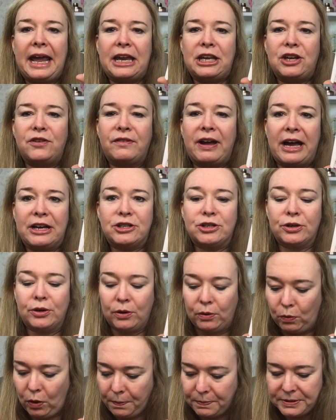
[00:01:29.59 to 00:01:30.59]
and you've got
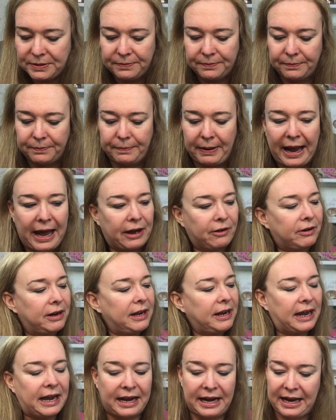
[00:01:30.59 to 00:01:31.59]
your, whoops,
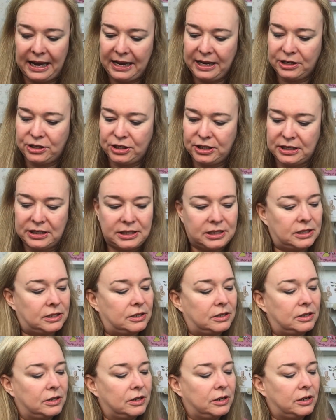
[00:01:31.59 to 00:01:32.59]
battery, and I just
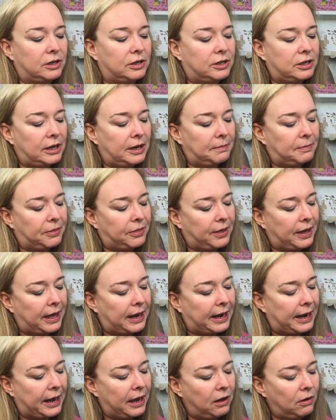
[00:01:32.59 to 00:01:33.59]
dumped
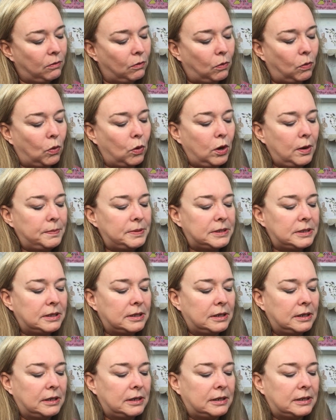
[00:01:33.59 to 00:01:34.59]
that out. Whoops.
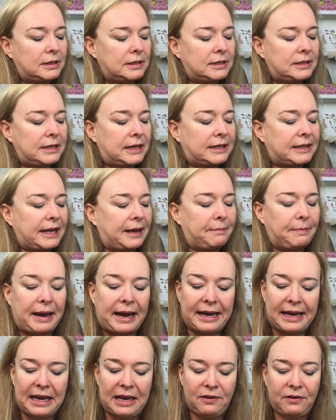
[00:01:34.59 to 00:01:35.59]
Stick that
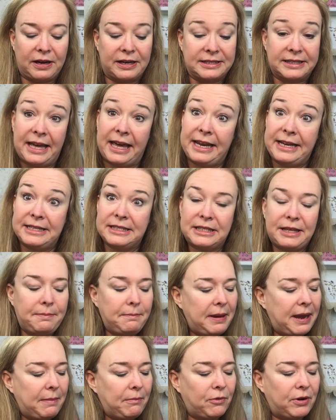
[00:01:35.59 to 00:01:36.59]
back in because that is the
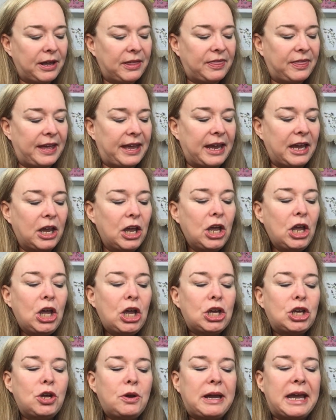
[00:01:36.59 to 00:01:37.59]
memory thing.
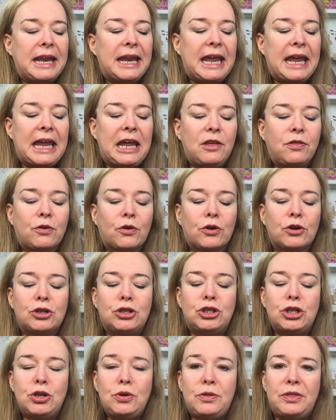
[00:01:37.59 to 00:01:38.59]
You can either
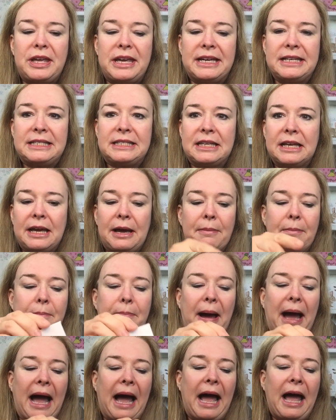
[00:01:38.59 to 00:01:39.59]
do this
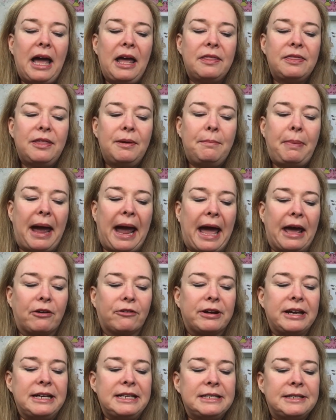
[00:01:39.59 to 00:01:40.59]
by the
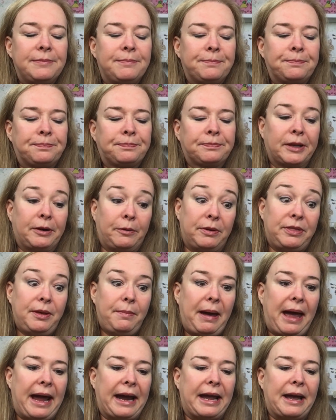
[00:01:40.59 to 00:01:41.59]
batteries, with
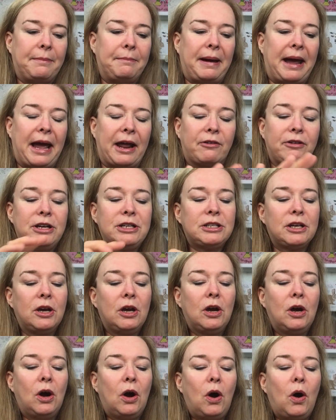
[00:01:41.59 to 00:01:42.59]
the backup batteries,
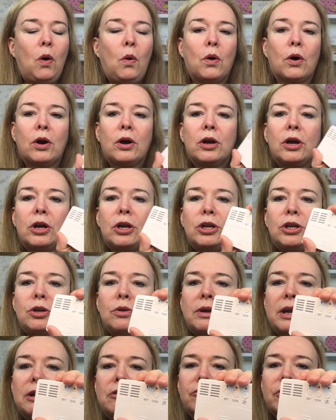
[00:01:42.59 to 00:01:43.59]
or
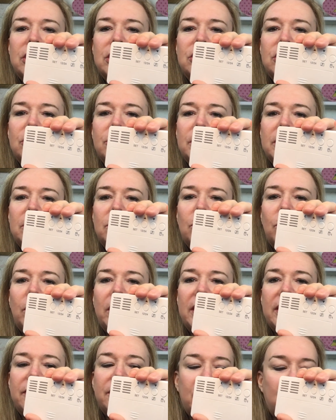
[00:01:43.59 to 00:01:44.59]
you can redo it
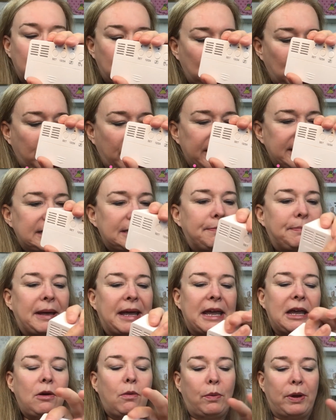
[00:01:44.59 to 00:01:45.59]
with a
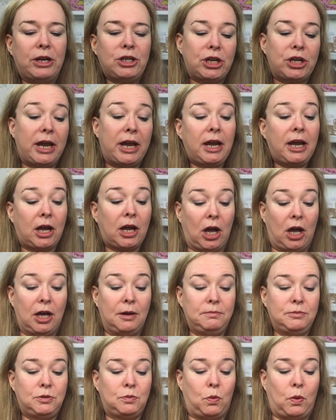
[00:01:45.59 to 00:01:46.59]
USB, which it
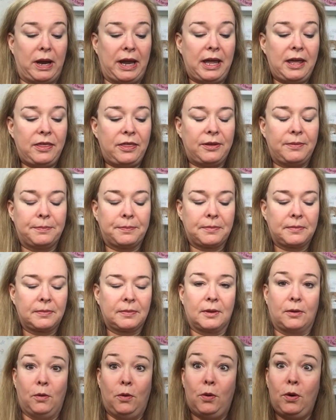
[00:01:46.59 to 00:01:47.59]
comes with.
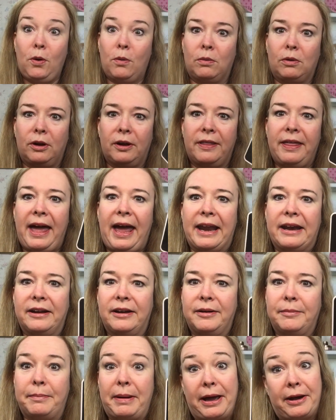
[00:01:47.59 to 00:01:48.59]
Woohoo, look at that.
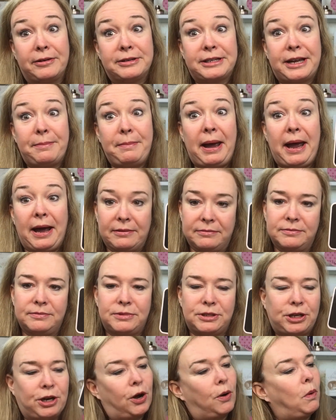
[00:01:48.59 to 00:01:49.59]
Batteries come out.
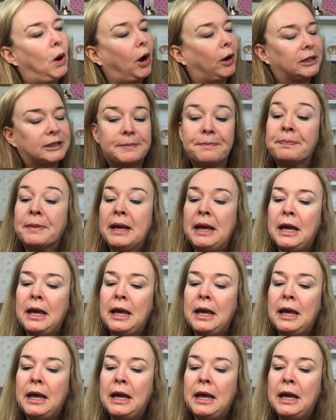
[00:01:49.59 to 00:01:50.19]
Still works.